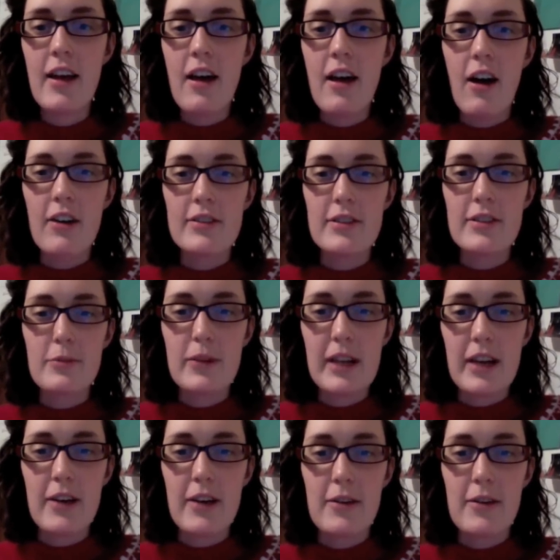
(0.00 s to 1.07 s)
also
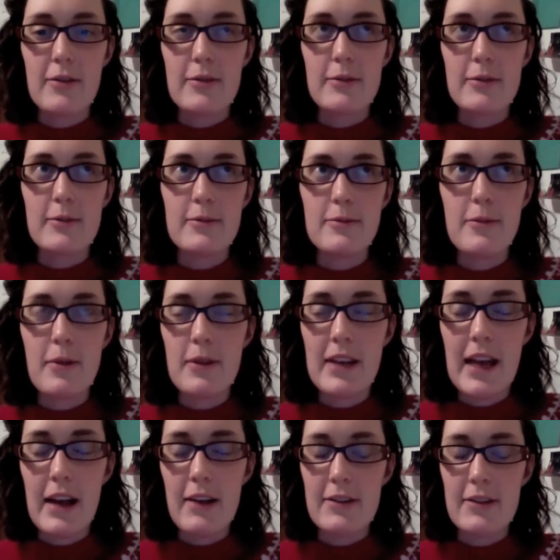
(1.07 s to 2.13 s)
Mariko
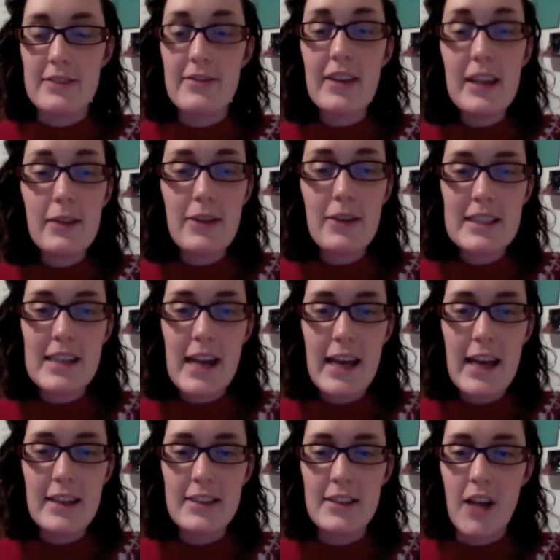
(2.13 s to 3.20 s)
wasn't feeling well
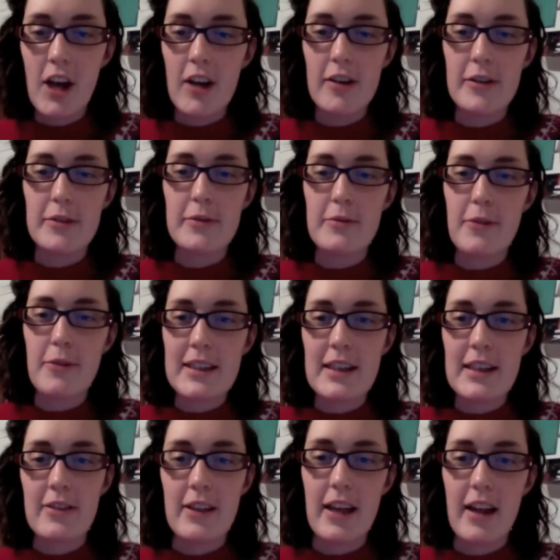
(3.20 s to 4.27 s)
today, so worked
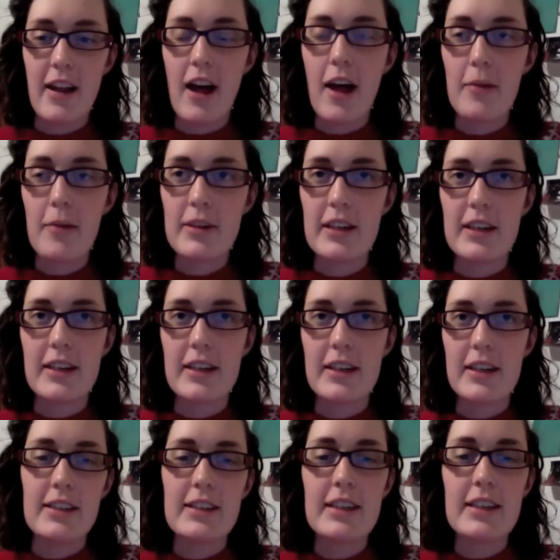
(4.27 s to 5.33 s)
out that I'm
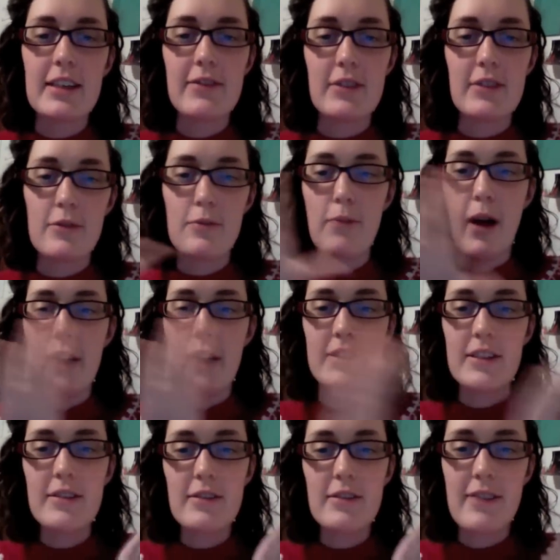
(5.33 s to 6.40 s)
gonna give you part
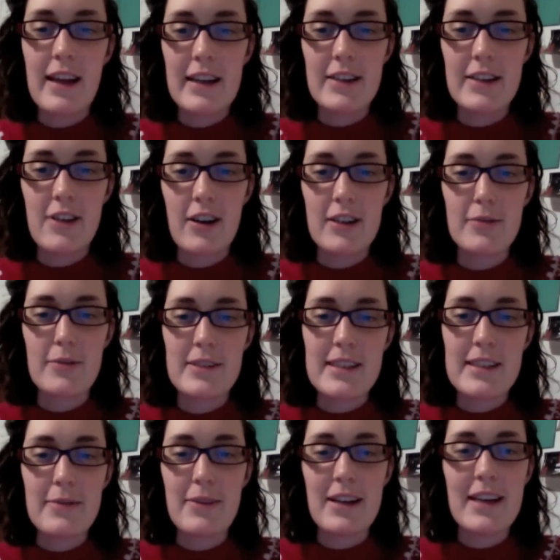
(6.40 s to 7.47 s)
two of Hannah Talks About
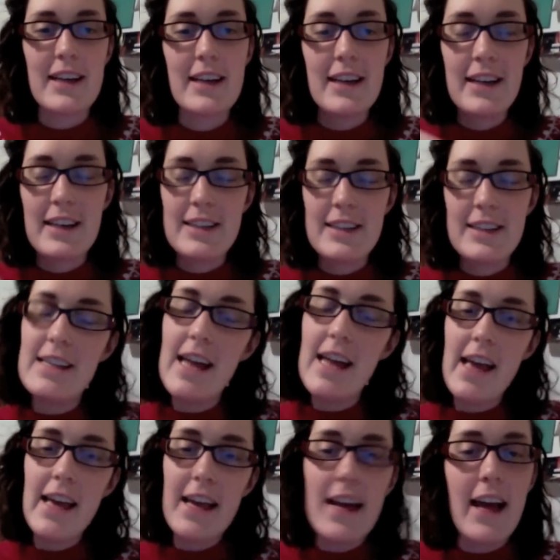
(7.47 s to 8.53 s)
Stigma
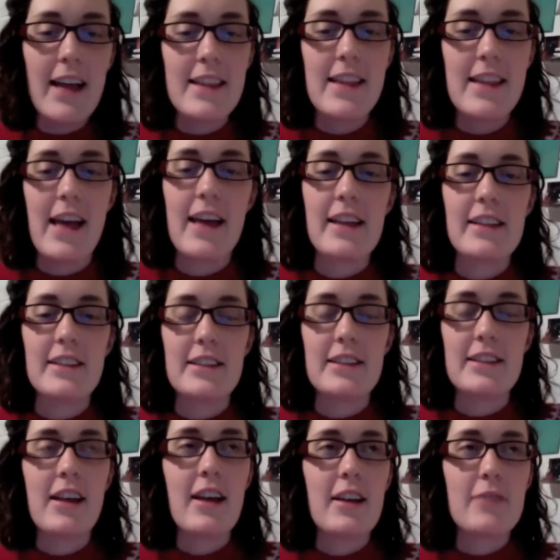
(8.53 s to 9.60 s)
today, and then
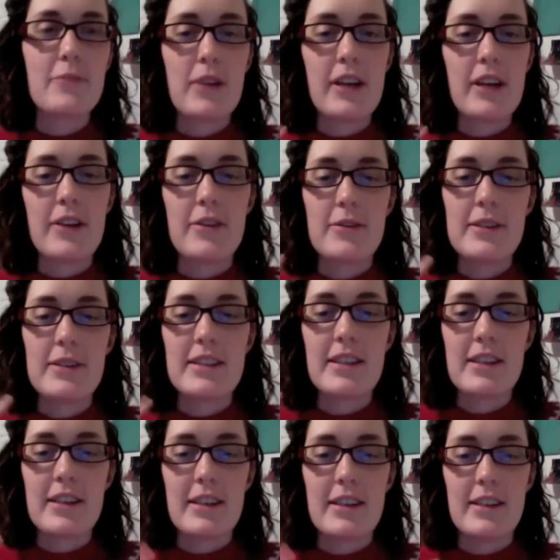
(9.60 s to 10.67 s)
Mariko is
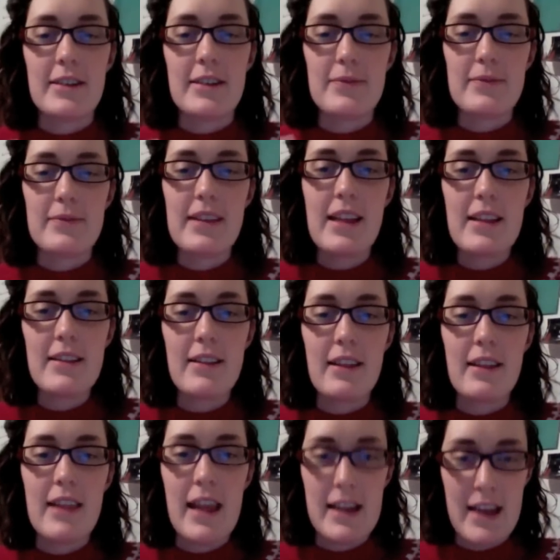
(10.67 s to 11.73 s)
gonna
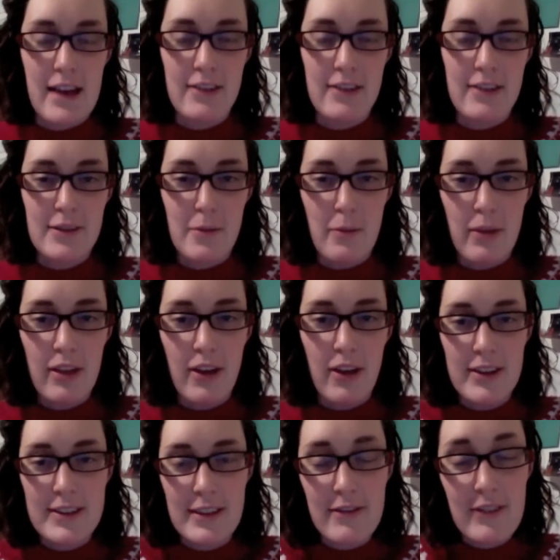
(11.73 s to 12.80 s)
lay down some
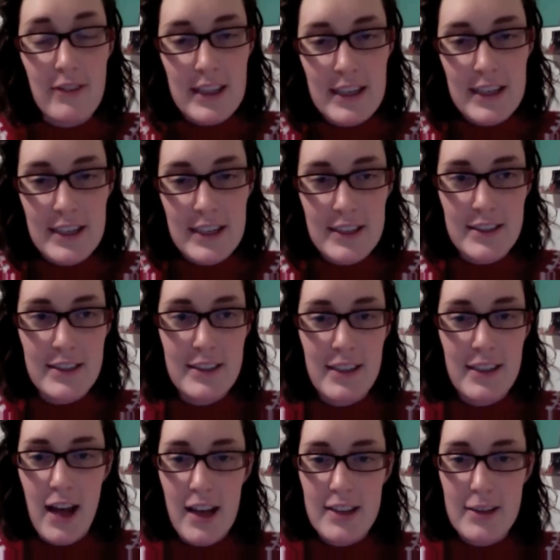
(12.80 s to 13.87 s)
thoughts and feelings
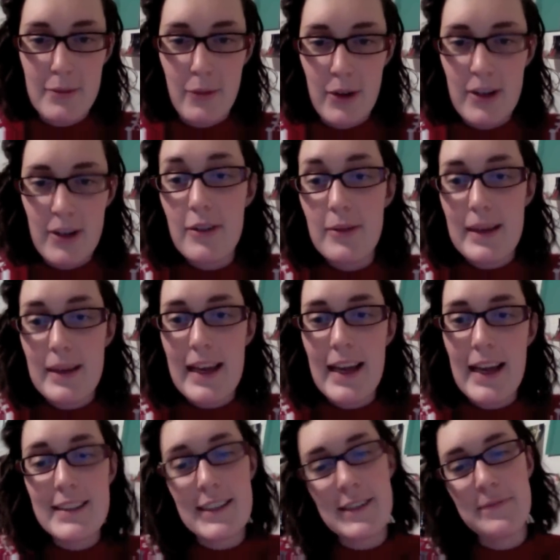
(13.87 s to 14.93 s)
at some point on the weekend.